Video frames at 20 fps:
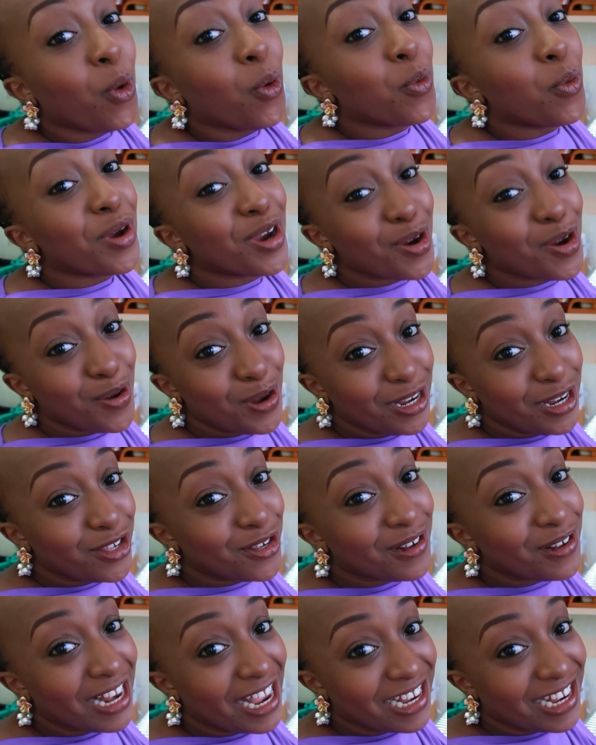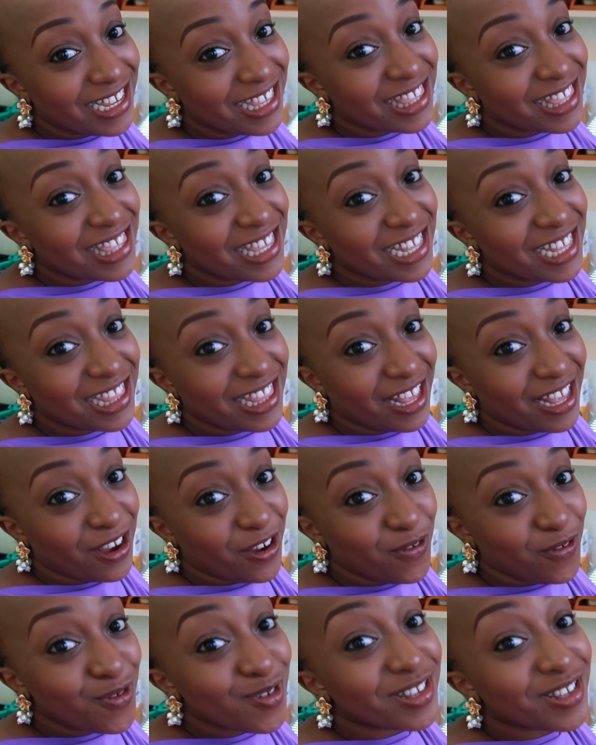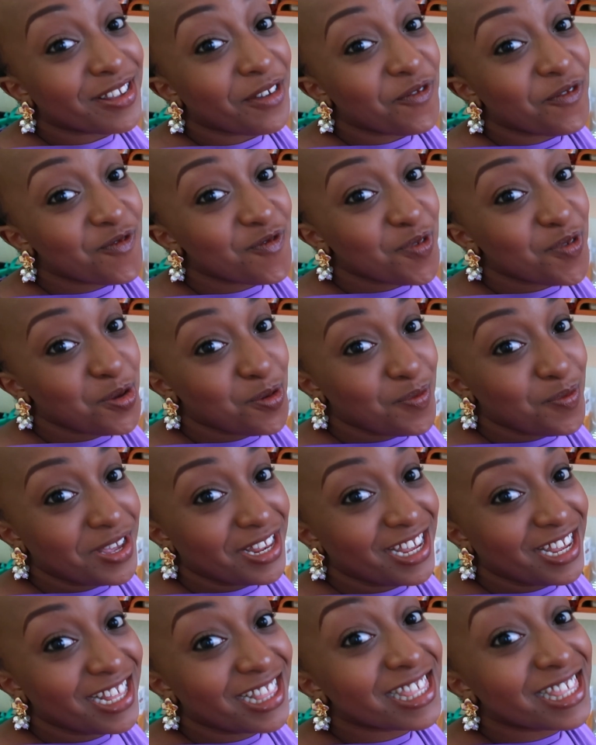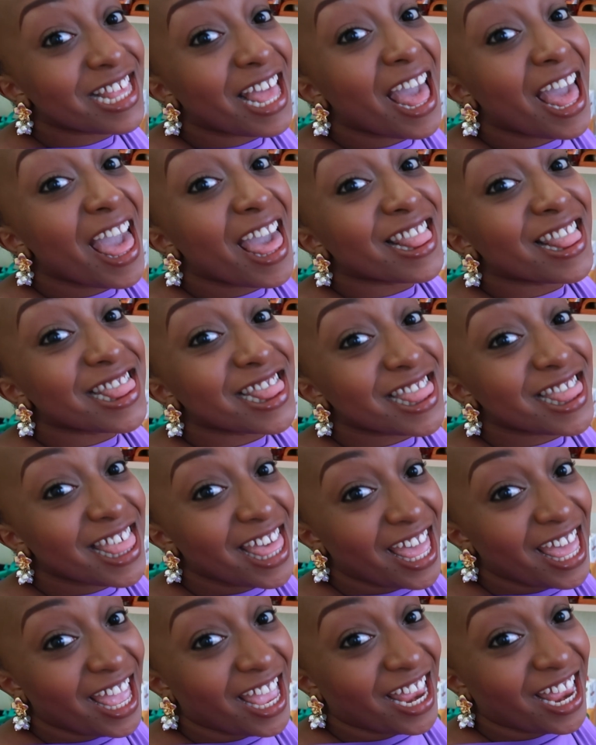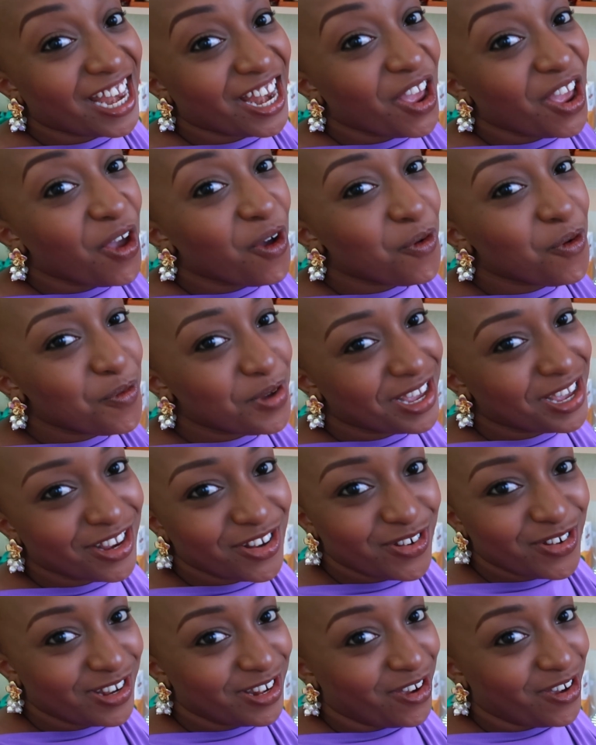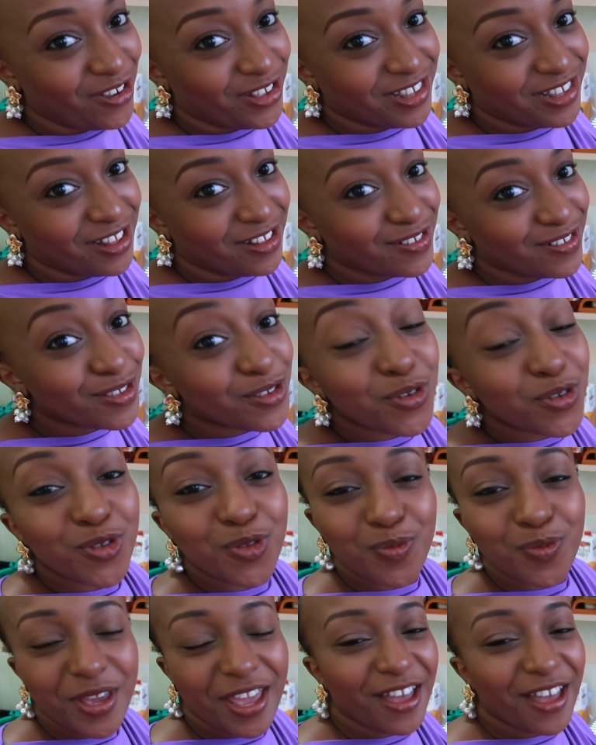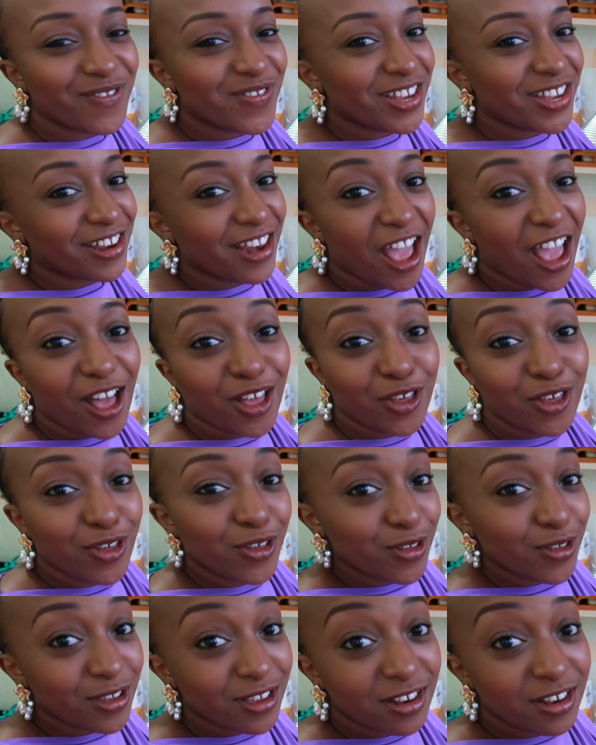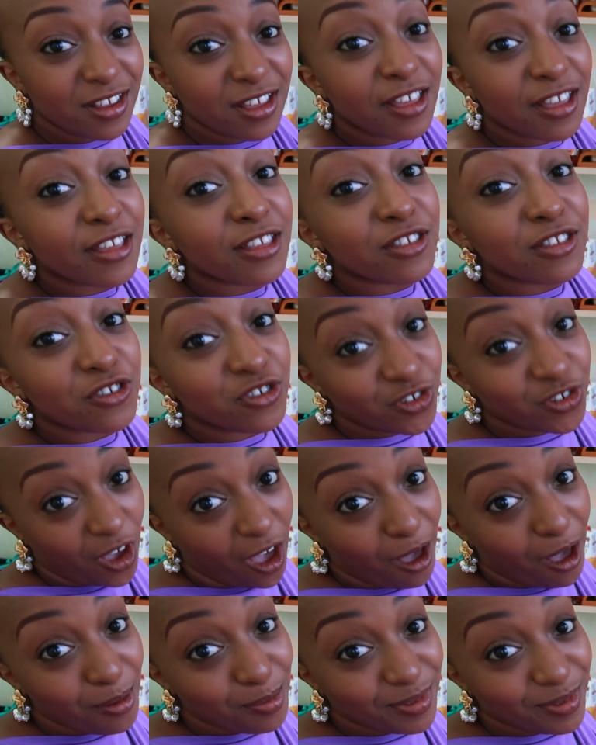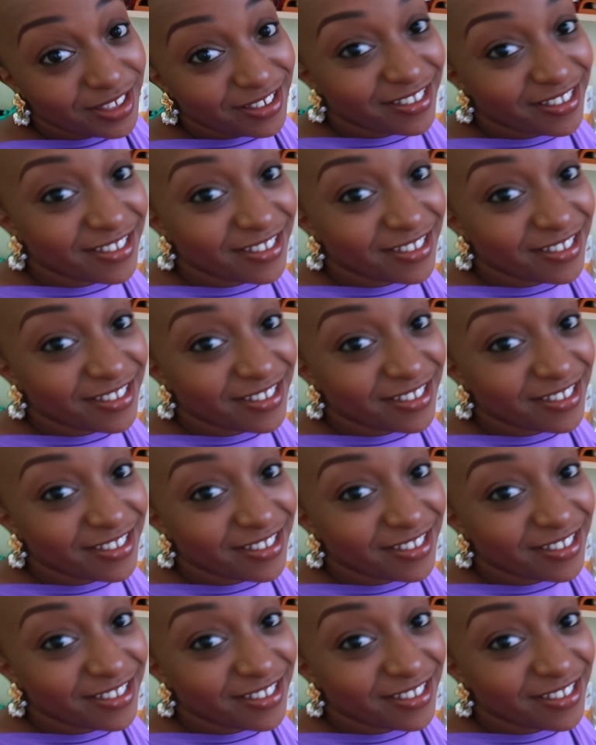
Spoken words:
We're going to let it sit there for some few minutes, and then we can treat ourselves because we have done a good job.